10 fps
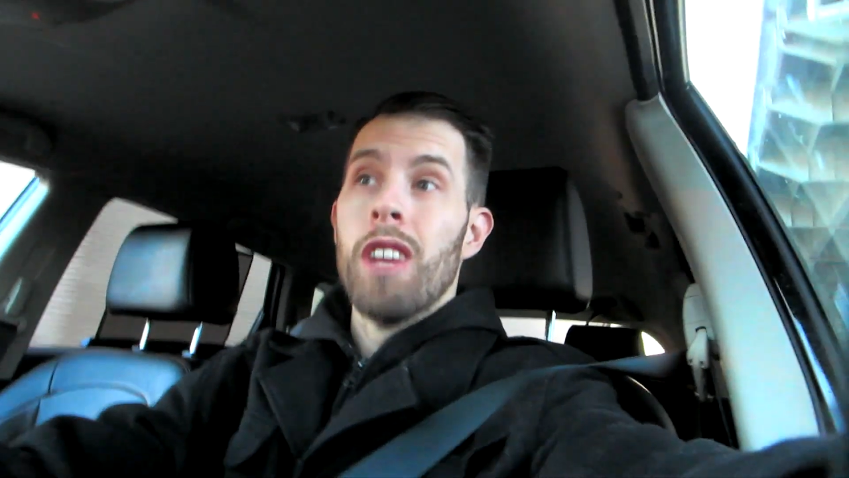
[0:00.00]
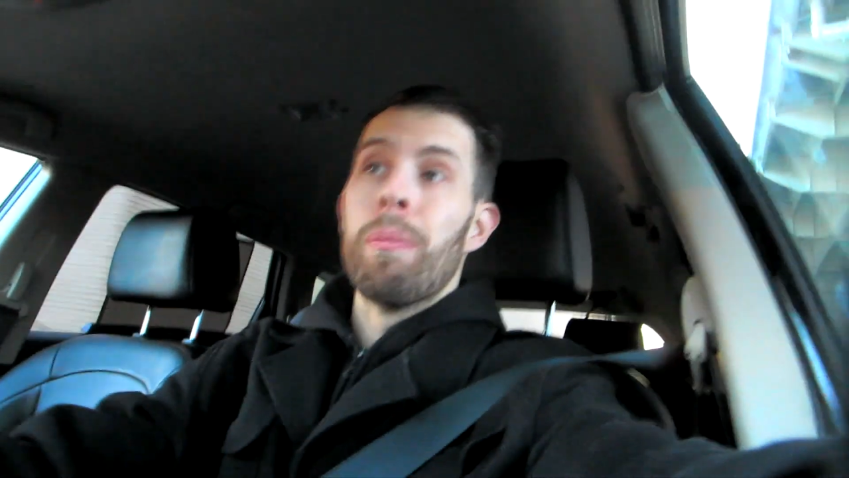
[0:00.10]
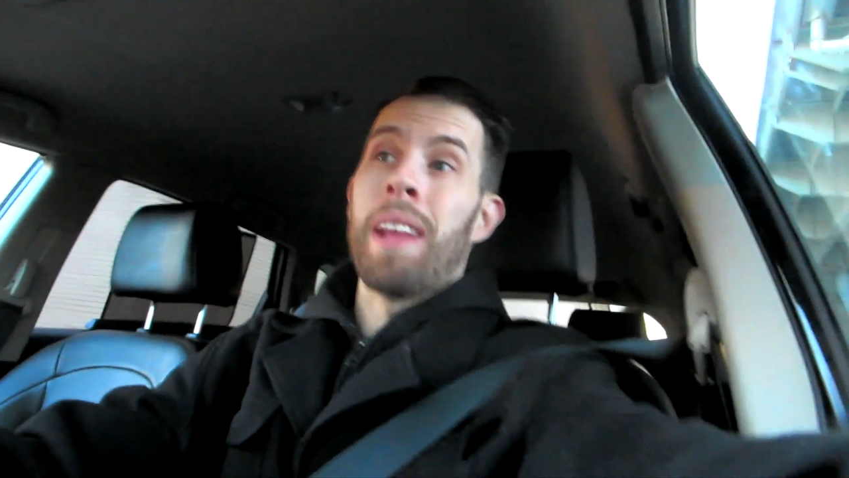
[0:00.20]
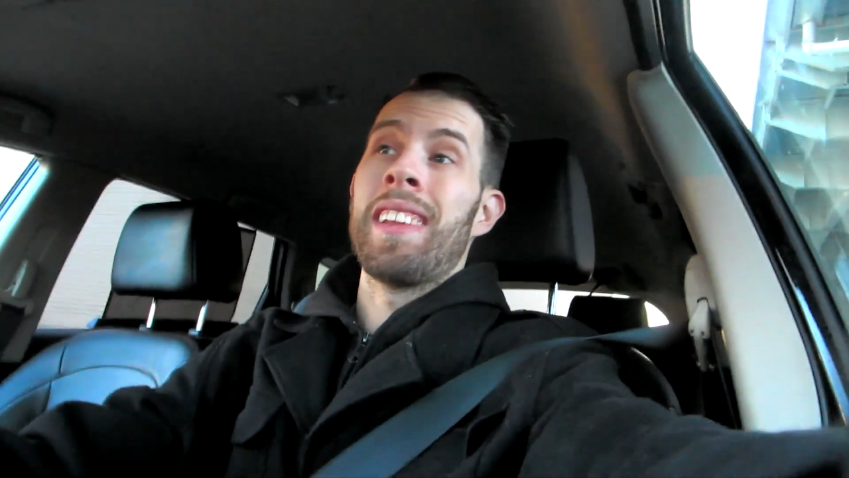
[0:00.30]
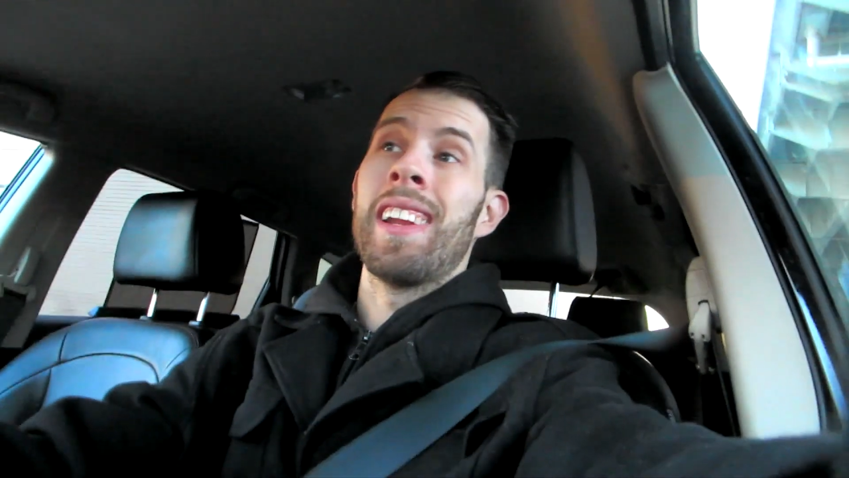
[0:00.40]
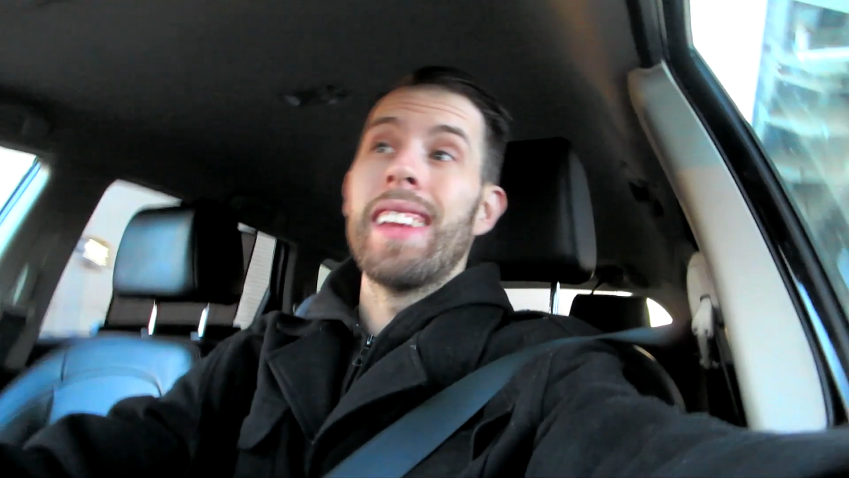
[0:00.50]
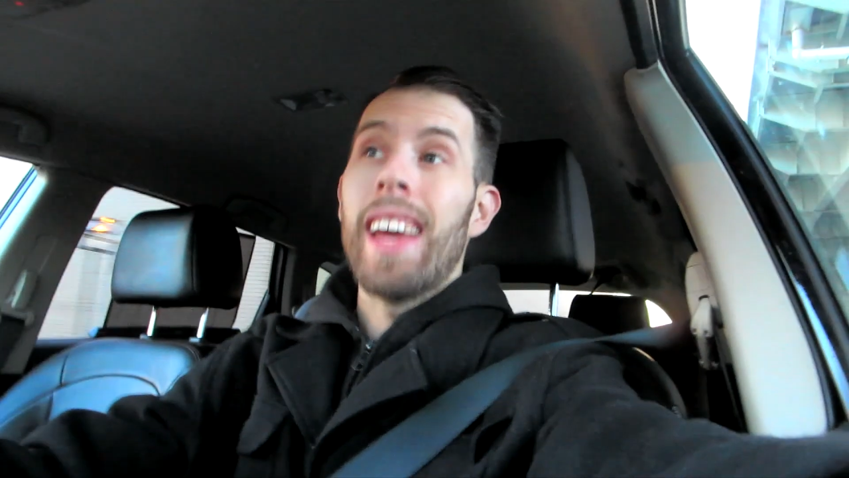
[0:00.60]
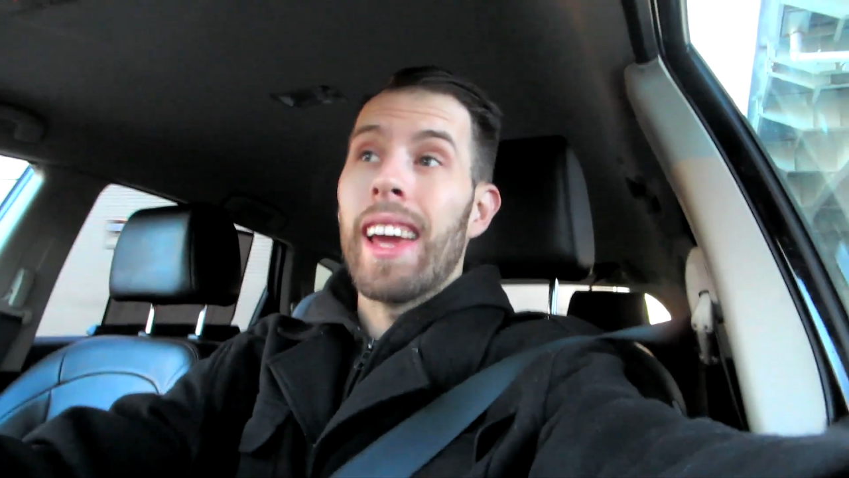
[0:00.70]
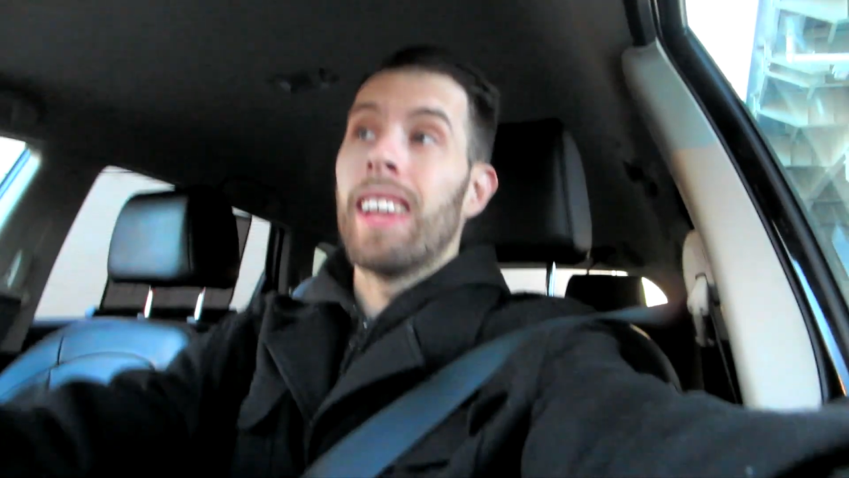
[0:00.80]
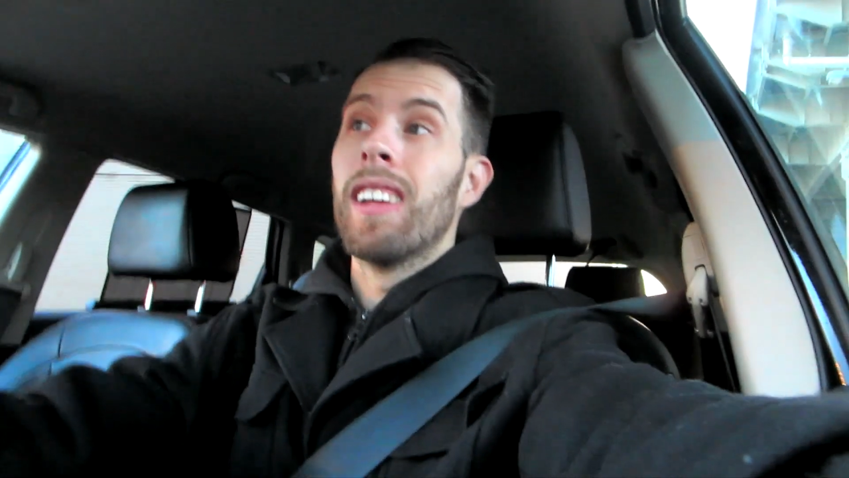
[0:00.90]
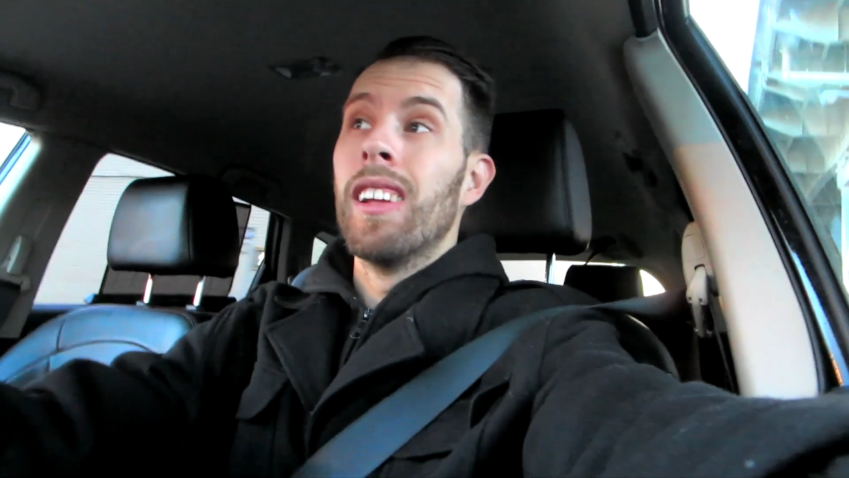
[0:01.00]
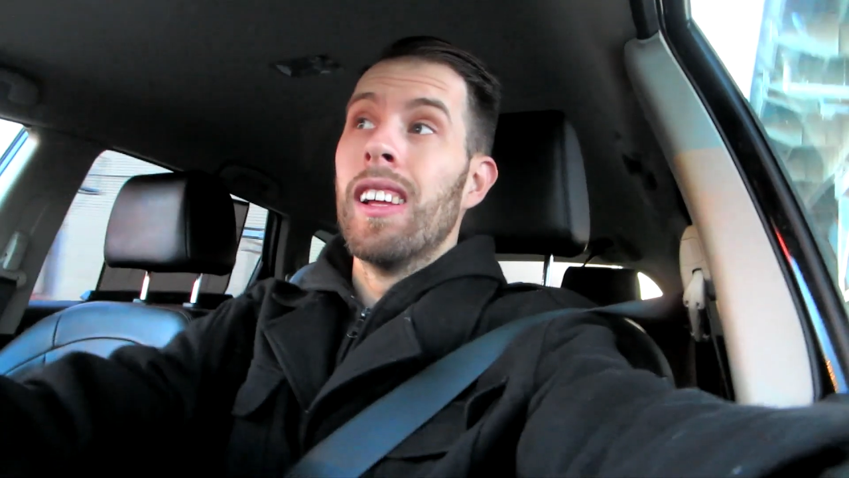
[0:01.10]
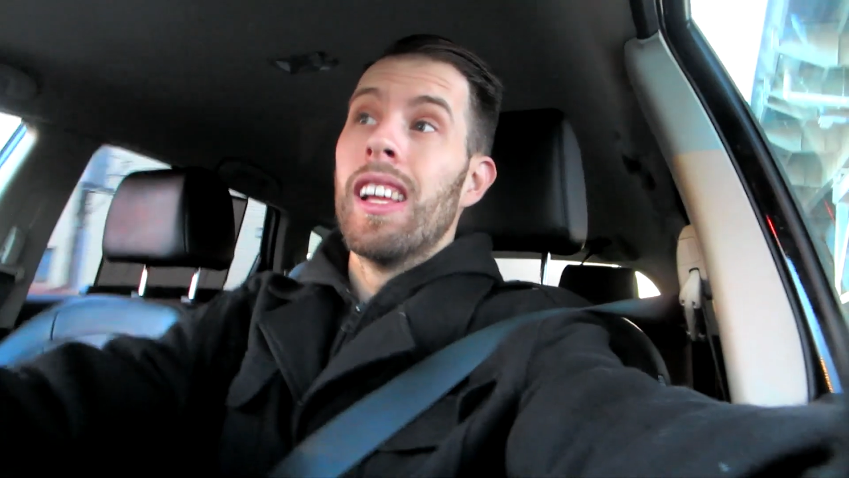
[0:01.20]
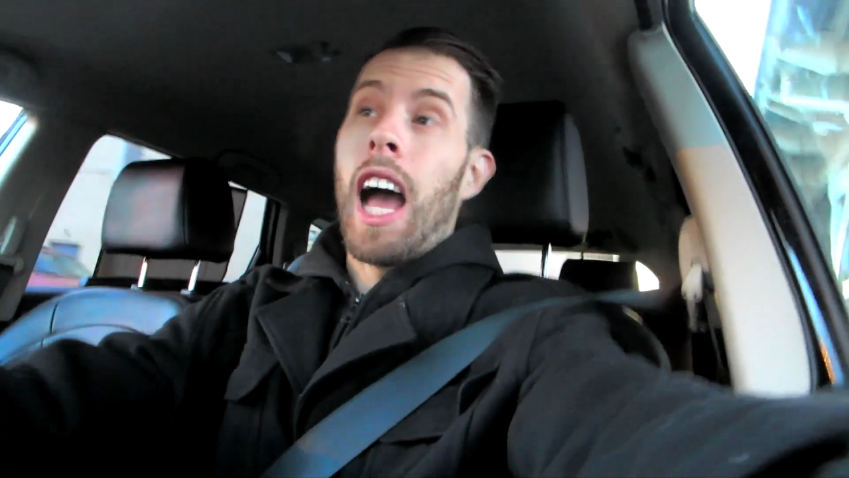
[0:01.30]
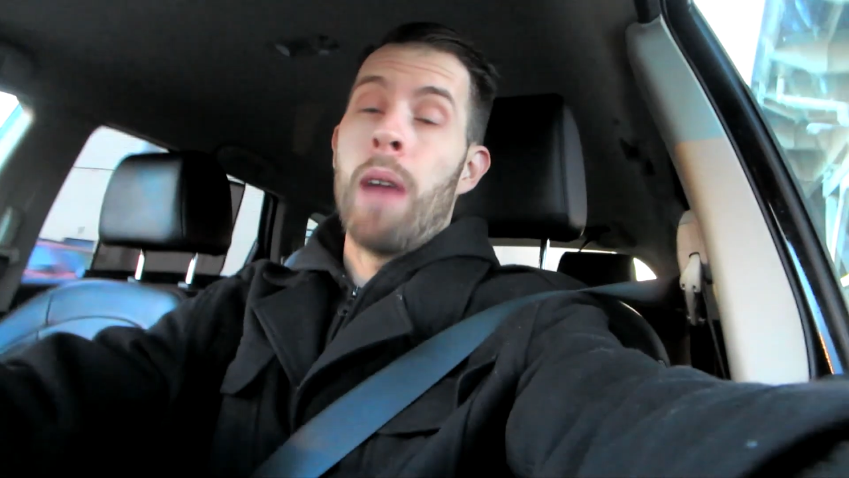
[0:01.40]
At the end of the day,
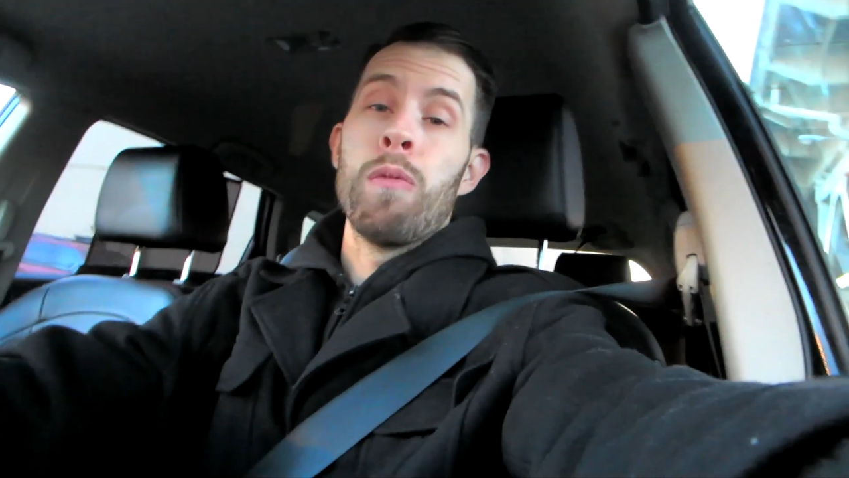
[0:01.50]
I'm